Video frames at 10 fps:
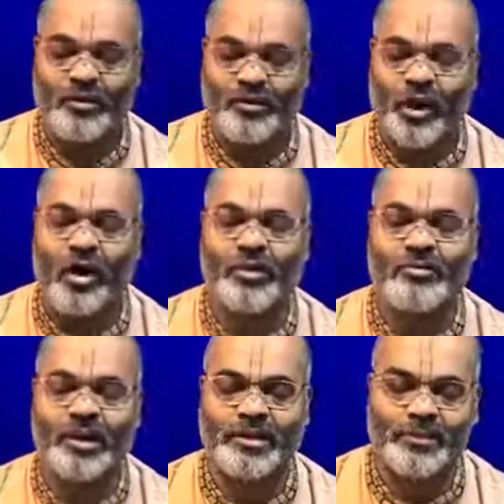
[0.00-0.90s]

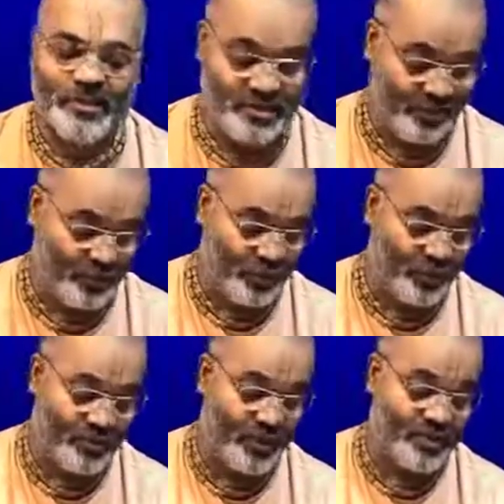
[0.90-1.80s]
down by the
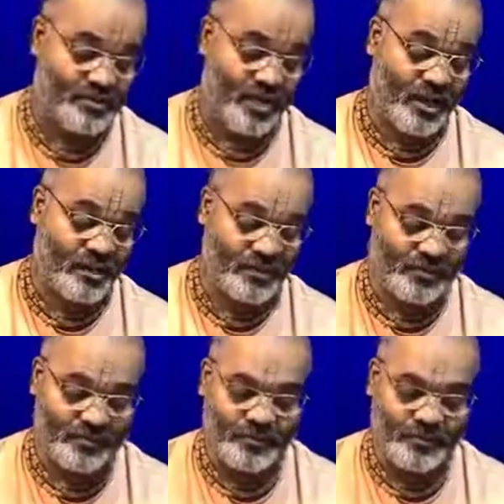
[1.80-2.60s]
preceptorial channel